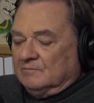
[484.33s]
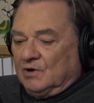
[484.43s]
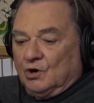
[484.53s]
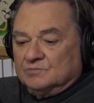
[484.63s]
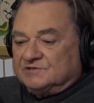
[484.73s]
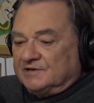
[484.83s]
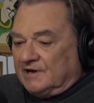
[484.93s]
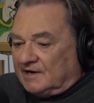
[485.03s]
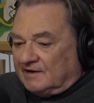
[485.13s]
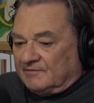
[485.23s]
Mahomes did
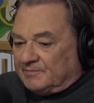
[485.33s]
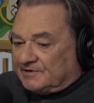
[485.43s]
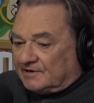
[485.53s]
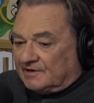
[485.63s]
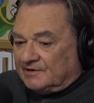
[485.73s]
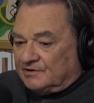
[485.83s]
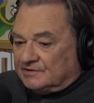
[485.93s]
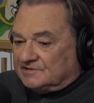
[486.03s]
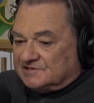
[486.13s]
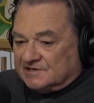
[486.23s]
not have a particularly
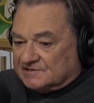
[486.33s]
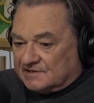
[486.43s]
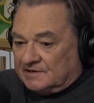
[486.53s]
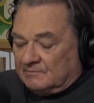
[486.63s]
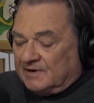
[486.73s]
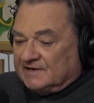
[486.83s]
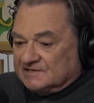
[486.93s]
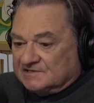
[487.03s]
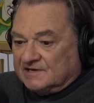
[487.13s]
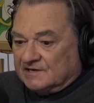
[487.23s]
good season by
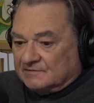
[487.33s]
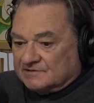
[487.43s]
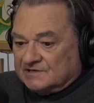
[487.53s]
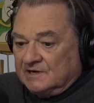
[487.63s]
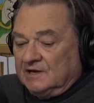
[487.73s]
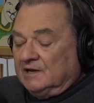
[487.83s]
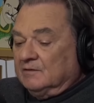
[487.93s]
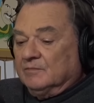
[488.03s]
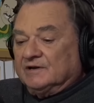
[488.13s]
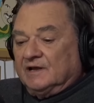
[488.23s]
his standards,
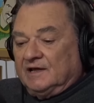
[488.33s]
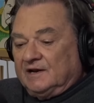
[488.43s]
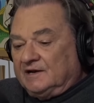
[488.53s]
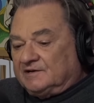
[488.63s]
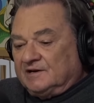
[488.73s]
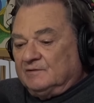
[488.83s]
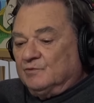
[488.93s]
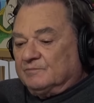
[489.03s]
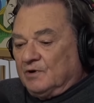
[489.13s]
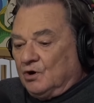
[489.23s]
but any team
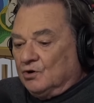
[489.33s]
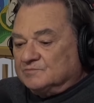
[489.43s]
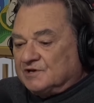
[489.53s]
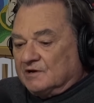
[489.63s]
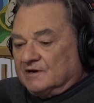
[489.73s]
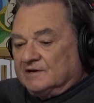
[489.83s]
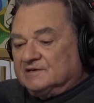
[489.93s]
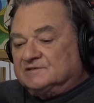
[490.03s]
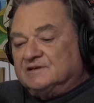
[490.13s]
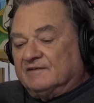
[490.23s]
with Mahomes on it
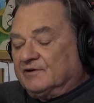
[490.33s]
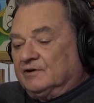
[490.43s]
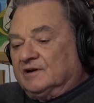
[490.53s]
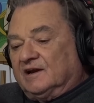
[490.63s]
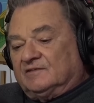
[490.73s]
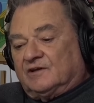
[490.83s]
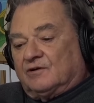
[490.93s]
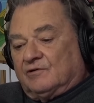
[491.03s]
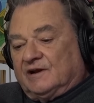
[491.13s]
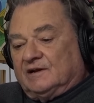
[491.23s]
is never going to get the
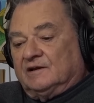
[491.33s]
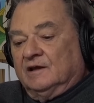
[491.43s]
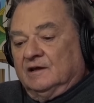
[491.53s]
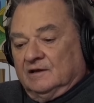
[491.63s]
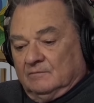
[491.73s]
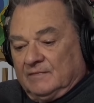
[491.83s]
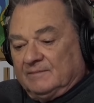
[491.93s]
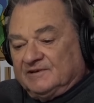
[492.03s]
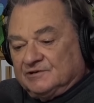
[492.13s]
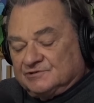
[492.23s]
credit
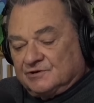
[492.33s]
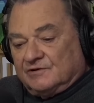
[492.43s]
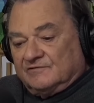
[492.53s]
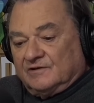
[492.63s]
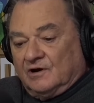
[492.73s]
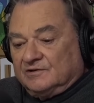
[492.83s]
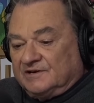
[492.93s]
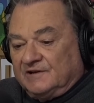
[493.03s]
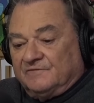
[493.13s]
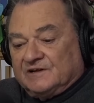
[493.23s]
maybe deserved on
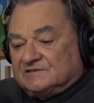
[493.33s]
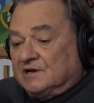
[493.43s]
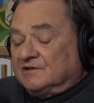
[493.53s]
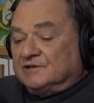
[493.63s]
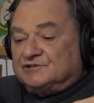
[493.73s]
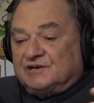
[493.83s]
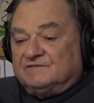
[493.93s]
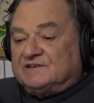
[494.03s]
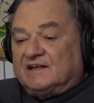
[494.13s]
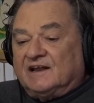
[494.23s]
defense. The
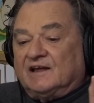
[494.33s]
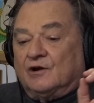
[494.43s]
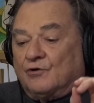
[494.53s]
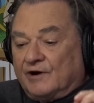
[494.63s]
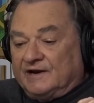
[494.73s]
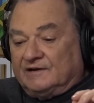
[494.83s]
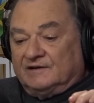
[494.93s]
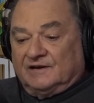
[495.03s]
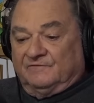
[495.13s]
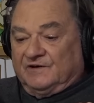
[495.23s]
Chiefs had a great
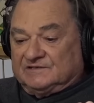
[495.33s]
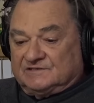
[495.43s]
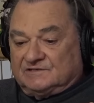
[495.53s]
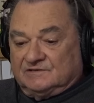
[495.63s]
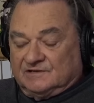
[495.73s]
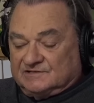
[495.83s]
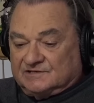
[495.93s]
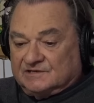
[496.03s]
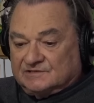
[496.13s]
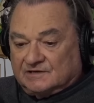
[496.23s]
defense this
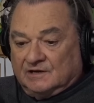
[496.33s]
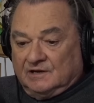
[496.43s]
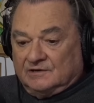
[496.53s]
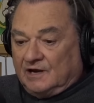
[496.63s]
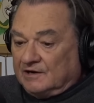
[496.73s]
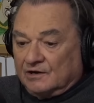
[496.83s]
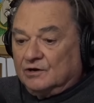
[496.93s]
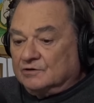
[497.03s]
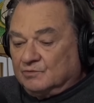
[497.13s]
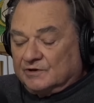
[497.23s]
season. Not a
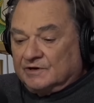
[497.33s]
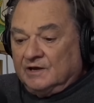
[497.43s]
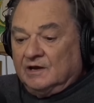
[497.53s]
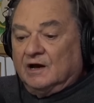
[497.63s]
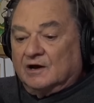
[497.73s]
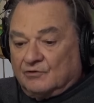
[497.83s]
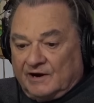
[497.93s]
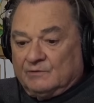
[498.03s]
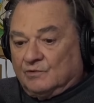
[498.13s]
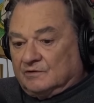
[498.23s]
good one, a
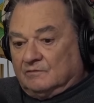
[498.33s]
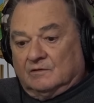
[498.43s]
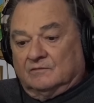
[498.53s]
great one.